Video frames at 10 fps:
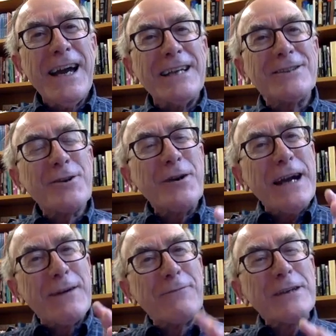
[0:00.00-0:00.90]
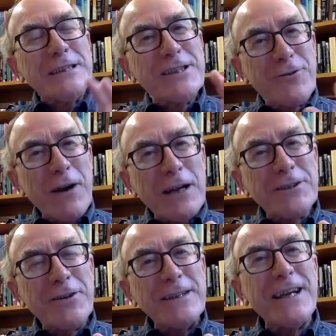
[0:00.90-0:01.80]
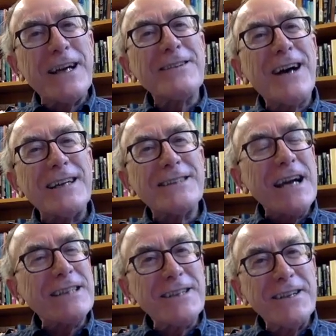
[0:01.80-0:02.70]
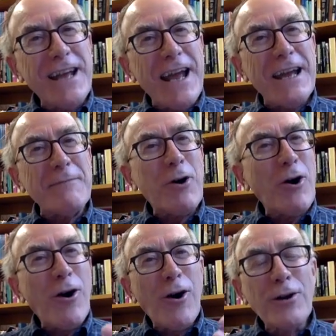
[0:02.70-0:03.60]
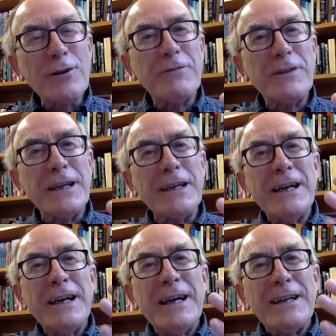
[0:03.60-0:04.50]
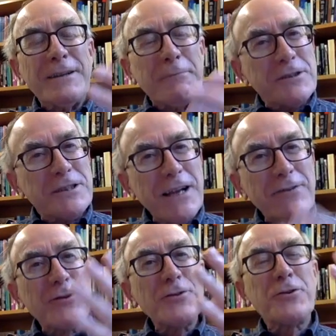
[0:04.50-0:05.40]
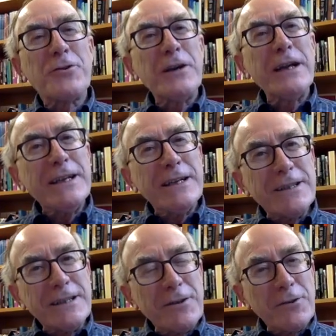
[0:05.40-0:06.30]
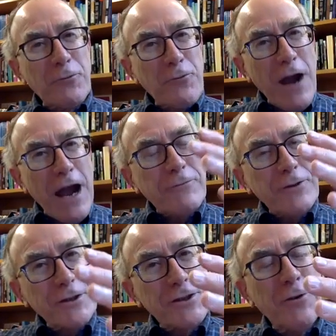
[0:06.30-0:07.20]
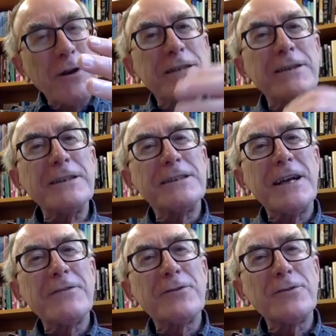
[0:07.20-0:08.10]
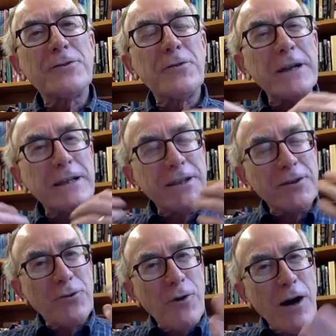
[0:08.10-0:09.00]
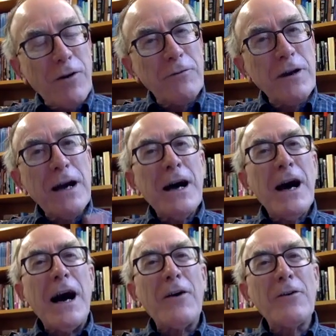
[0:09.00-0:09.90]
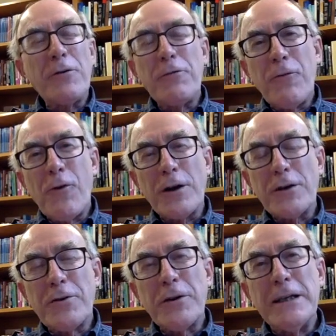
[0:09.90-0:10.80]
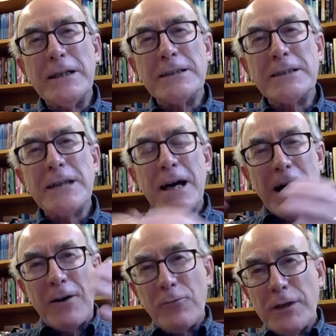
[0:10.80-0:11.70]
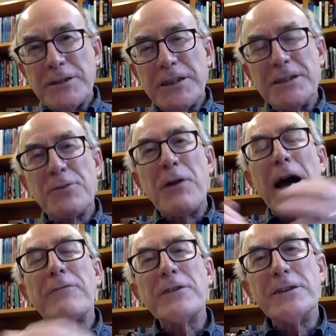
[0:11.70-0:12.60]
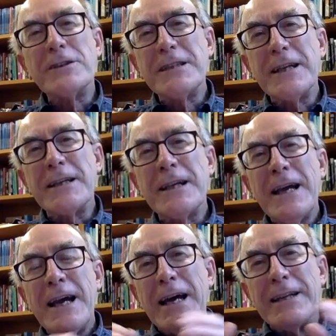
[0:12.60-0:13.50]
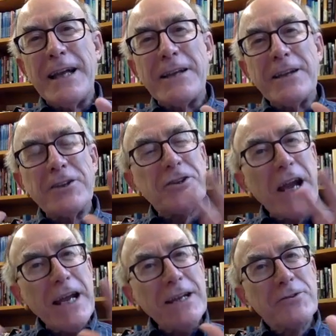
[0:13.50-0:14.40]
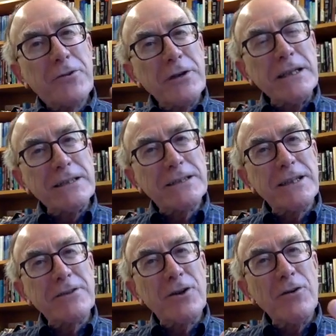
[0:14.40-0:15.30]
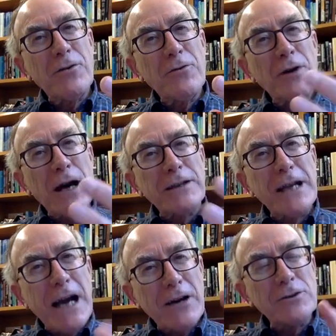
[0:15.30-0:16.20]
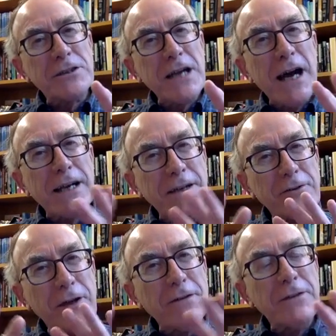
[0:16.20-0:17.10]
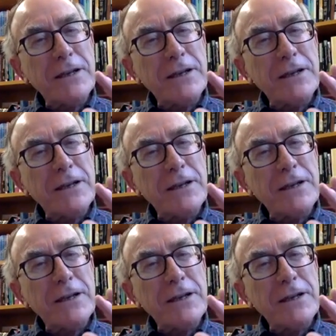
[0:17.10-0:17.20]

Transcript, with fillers: and so every structure in that lodge has a name. All of the, the central tree and the, the rafters going to the central tree and the 12 outer fork trees on which these rafters sit, and then the shade trees that go on the outside and to give the